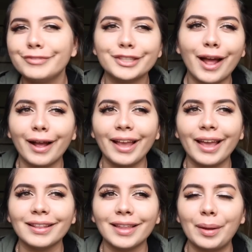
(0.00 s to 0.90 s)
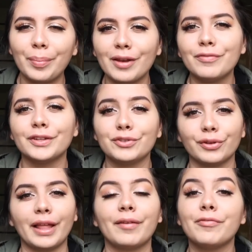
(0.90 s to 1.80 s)
to not get like benefits
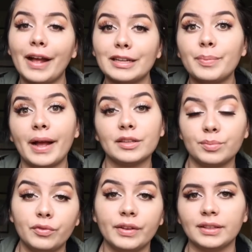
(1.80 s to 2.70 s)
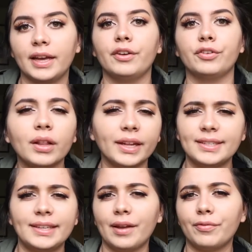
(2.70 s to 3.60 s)
or like fast pass moving line or like
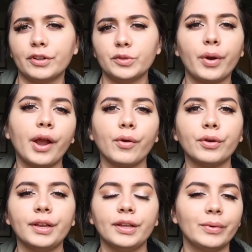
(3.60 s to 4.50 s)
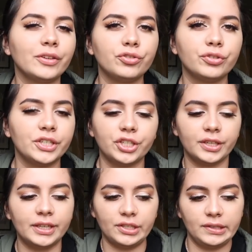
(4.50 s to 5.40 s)
to get first priority in
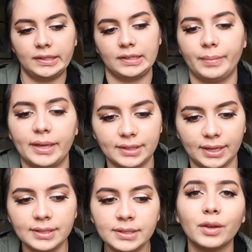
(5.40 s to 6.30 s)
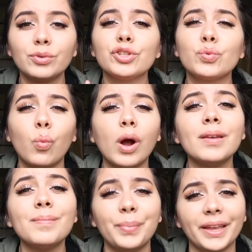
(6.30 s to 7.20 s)
registration? It just doesn't make sense. It was just
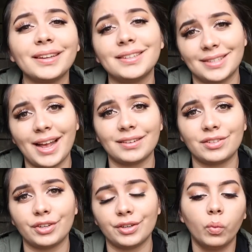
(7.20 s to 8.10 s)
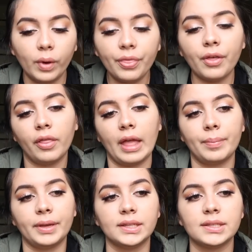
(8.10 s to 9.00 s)
one big disaster. With all
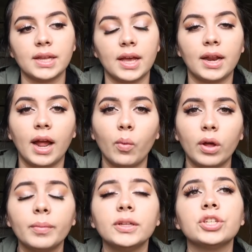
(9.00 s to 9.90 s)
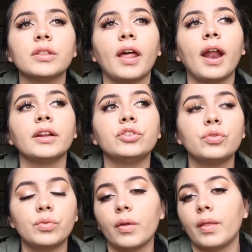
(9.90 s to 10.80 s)
that being said, I want to mention that I
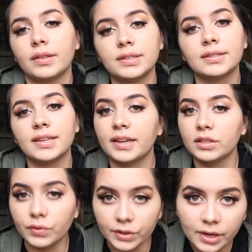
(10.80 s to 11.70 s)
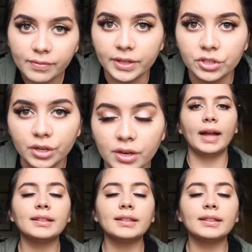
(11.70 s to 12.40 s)
do know that this is Tana's first convention.